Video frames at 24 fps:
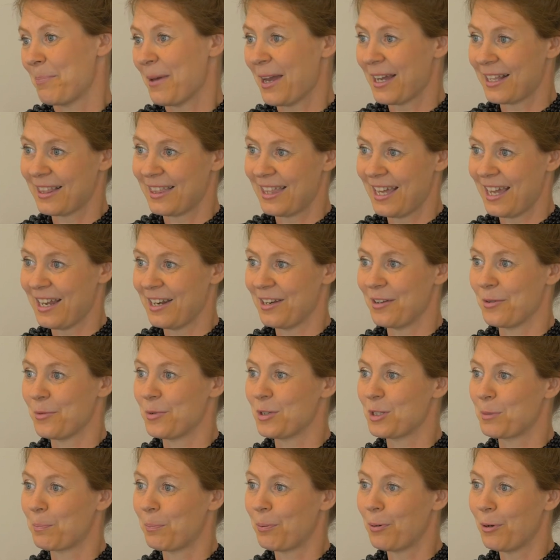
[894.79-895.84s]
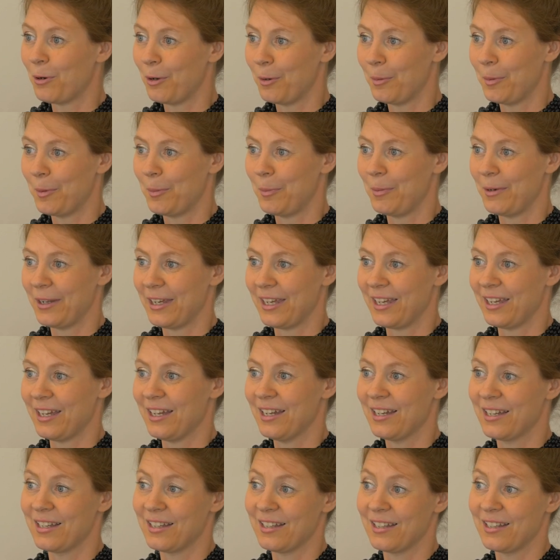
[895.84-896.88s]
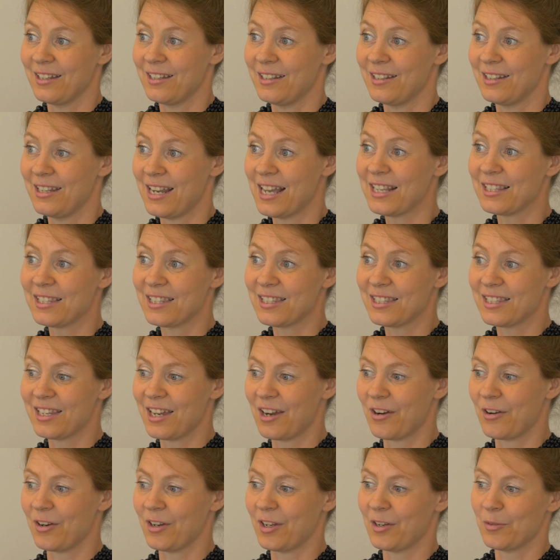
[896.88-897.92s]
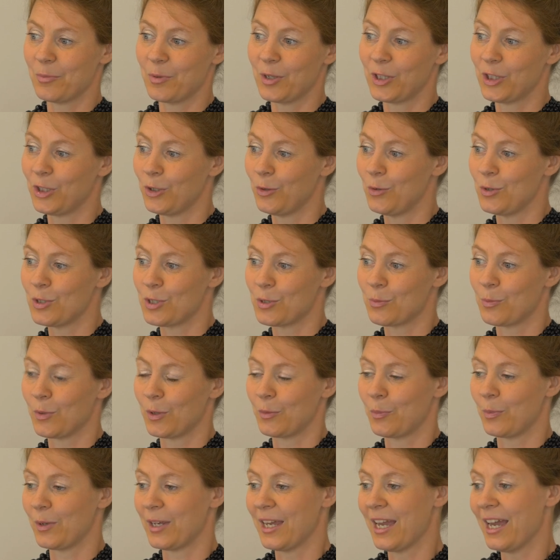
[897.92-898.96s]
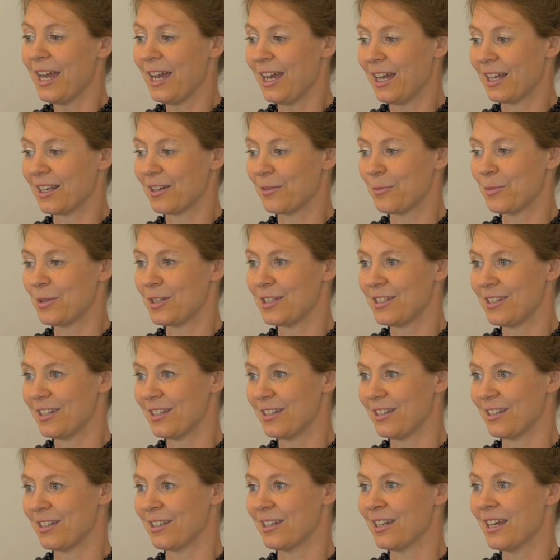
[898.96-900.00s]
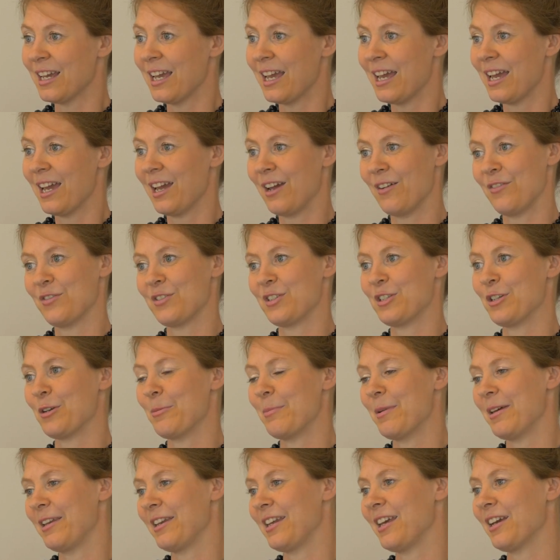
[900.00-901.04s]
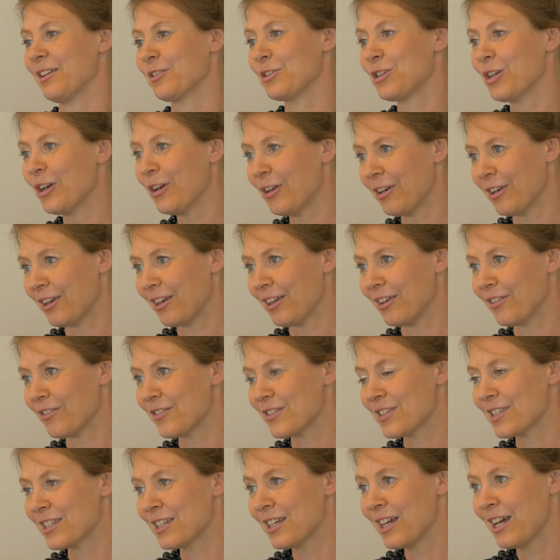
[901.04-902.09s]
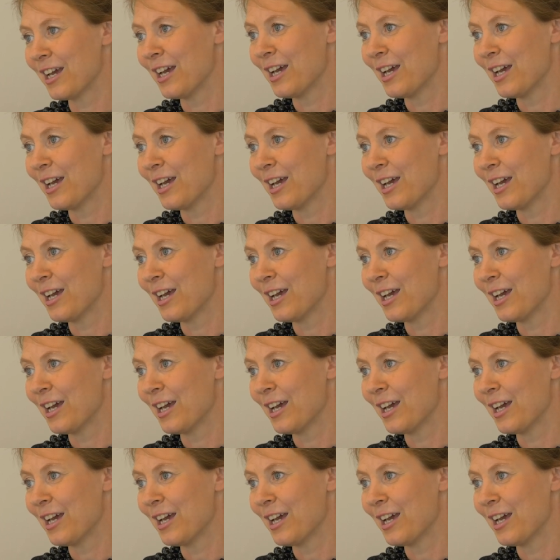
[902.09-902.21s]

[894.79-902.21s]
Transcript: back then it was probably necessary and we used what we had and we didn't have so many alternatives.